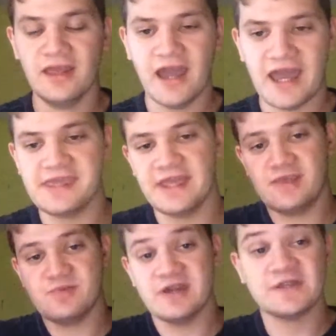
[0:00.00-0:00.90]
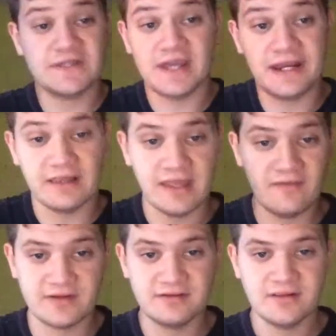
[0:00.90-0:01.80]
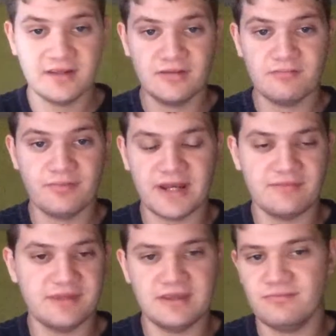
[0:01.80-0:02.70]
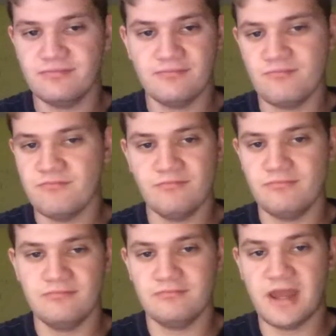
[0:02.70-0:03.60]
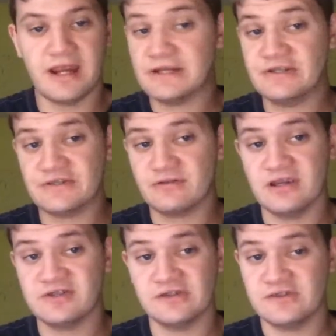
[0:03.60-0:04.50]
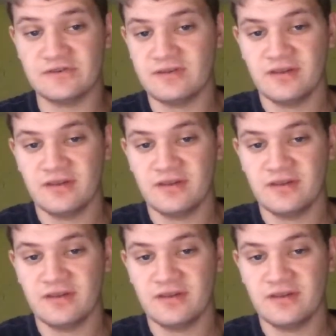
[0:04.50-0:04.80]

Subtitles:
I get it because of 9/11, but I mean, my goodness gracious.